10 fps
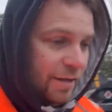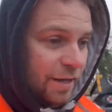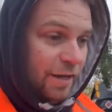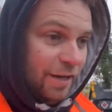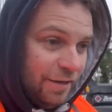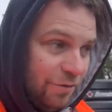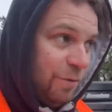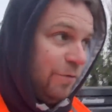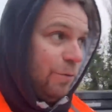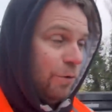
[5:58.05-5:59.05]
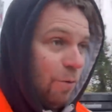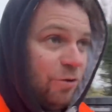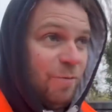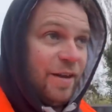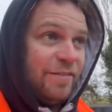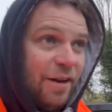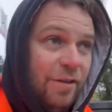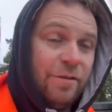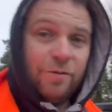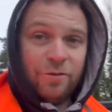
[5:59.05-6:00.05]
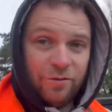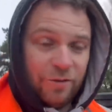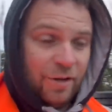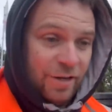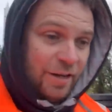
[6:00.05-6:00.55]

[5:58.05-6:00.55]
Uh, so if you all watch my channel because you